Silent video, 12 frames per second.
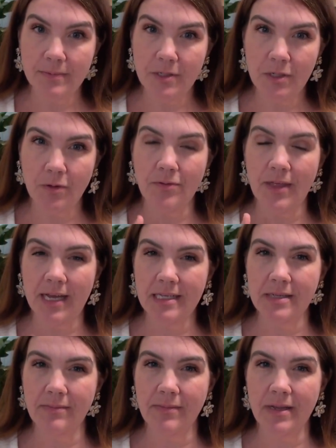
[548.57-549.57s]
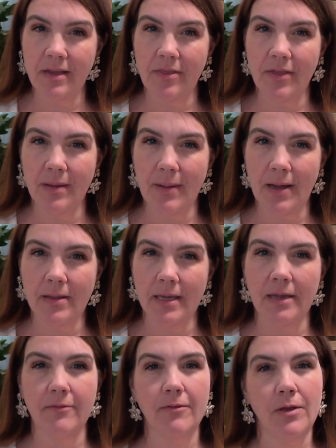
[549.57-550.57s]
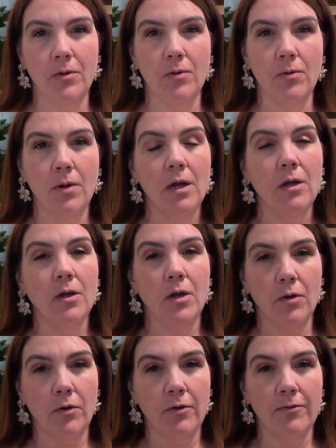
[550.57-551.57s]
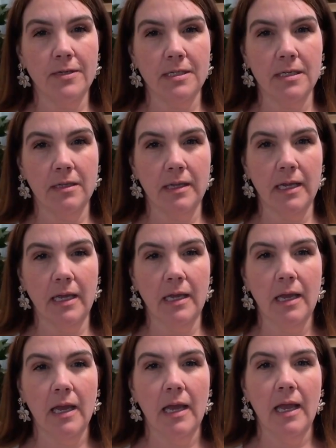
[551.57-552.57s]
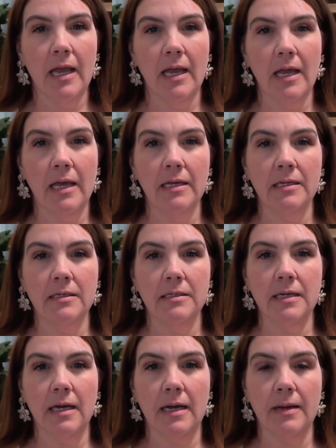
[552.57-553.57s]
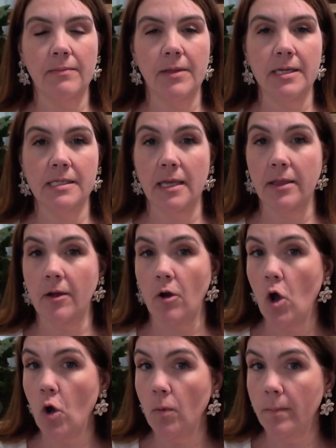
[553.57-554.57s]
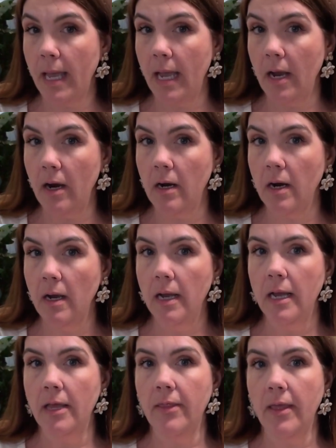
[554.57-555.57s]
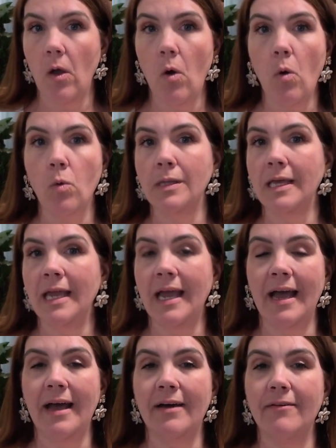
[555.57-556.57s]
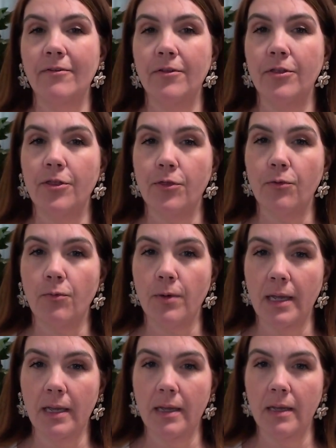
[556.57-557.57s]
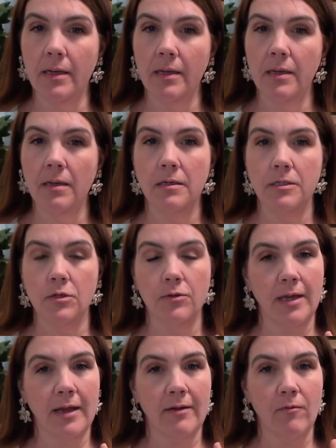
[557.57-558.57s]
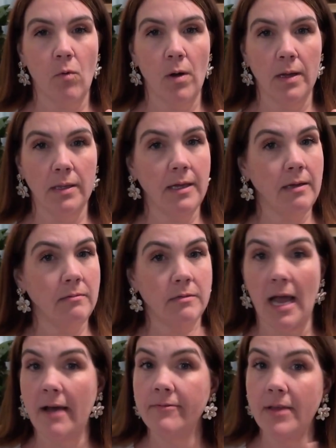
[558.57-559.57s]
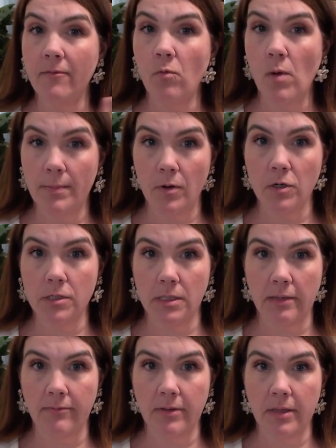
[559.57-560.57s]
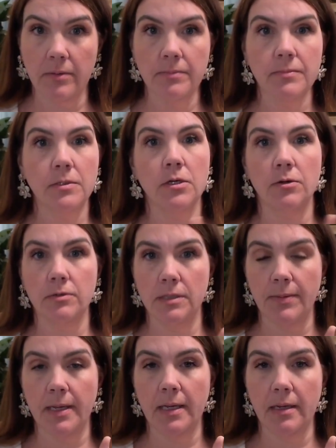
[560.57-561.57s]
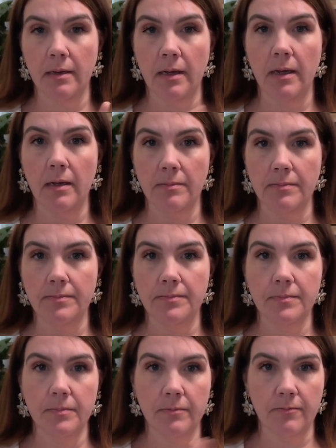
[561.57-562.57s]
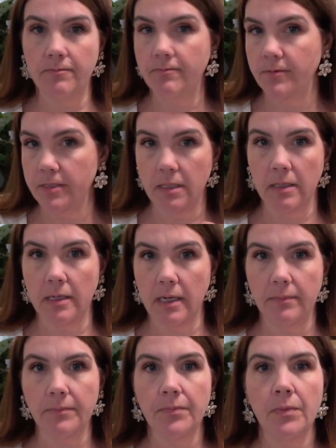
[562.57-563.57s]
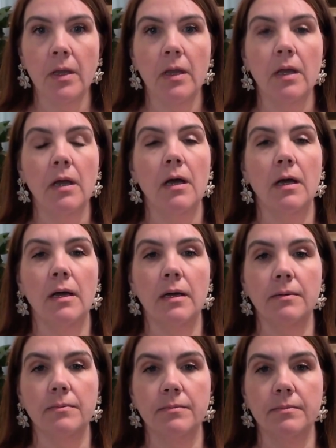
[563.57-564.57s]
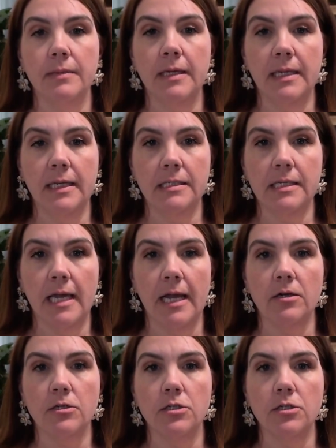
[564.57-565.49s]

So that's something to think about. Like if you go to a facility and they say they're home care and they only have 3, so they could have one, they have to have 1 person living there. So to be a facility that needs care.